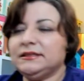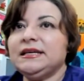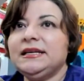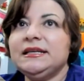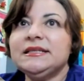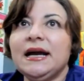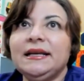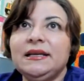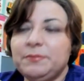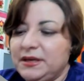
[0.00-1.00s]
teeny
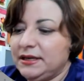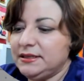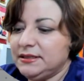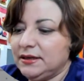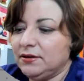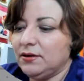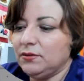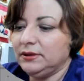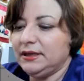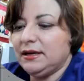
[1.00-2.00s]
tiny pins that are
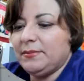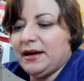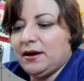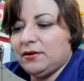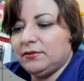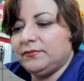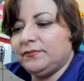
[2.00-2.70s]
only about